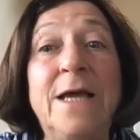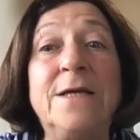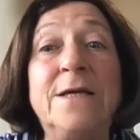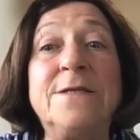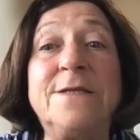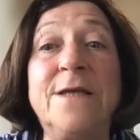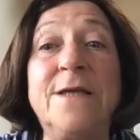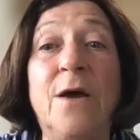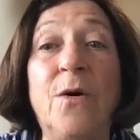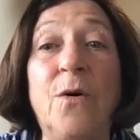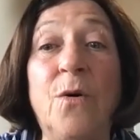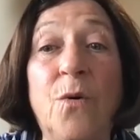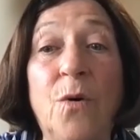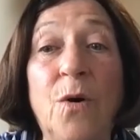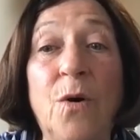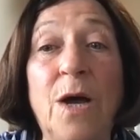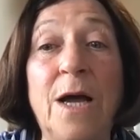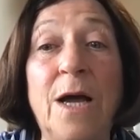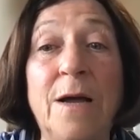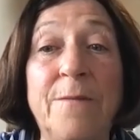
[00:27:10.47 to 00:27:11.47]
So
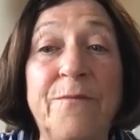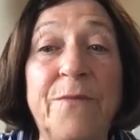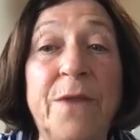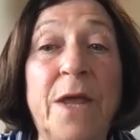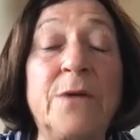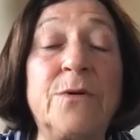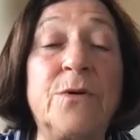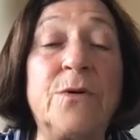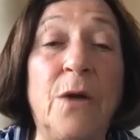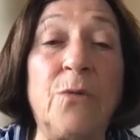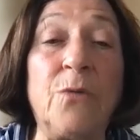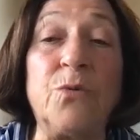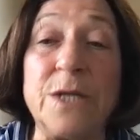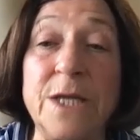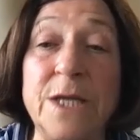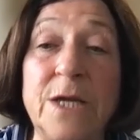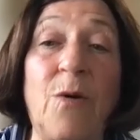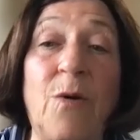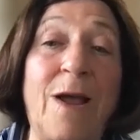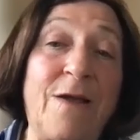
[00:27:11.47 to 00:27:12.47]
a
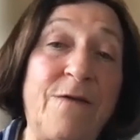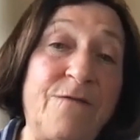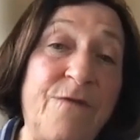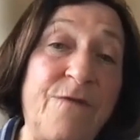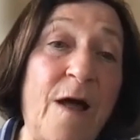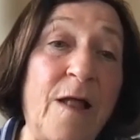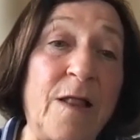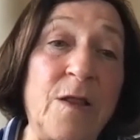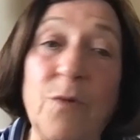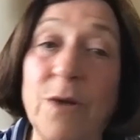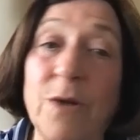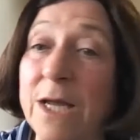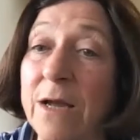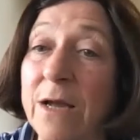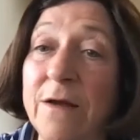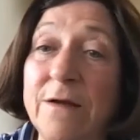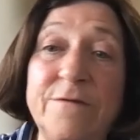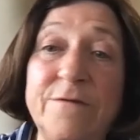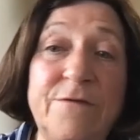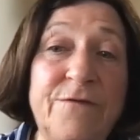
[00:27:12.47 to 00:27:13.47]
really great following
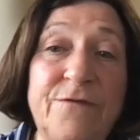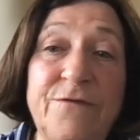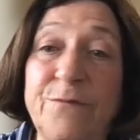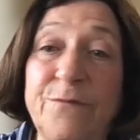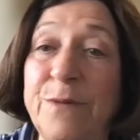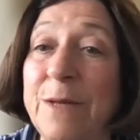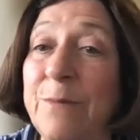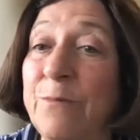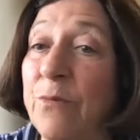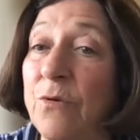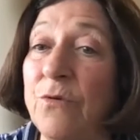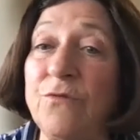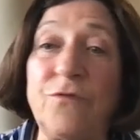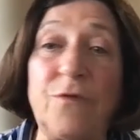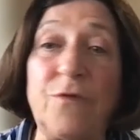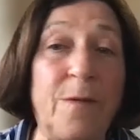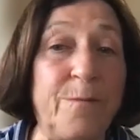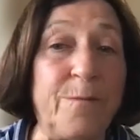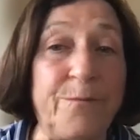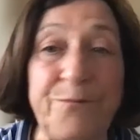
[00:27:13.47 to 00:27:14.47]
of people
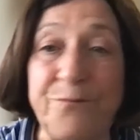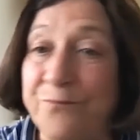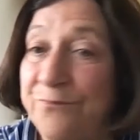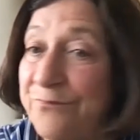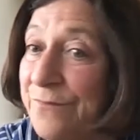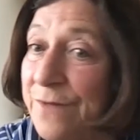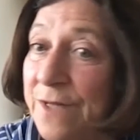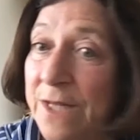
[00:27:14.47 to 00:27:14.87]
from,